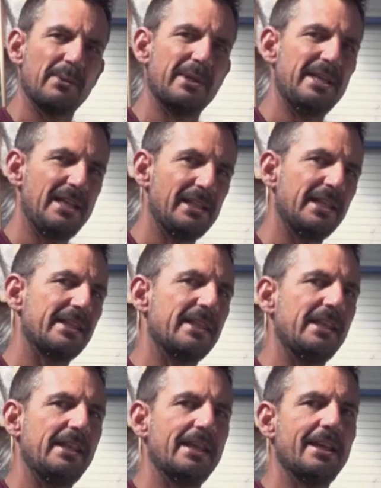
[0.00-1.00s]
we're nearly at
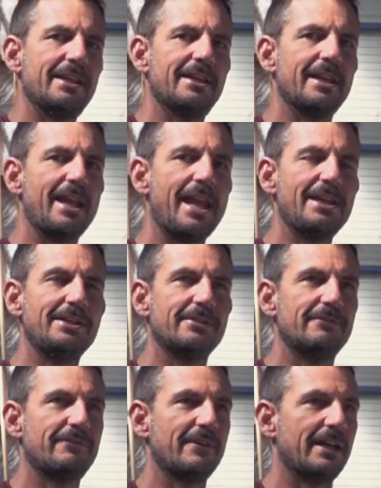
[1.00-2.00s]
the end
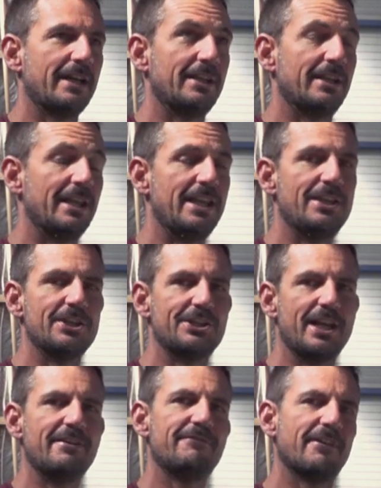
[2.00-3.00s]
of the in the
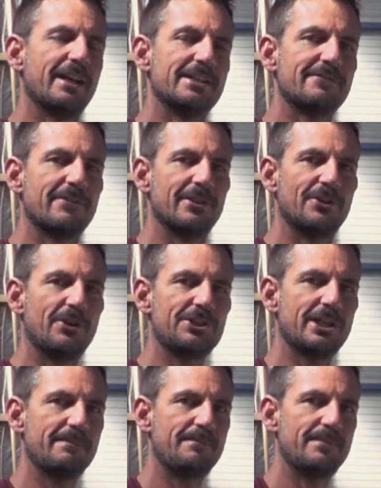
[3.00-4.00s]
shed phase for the Dodger.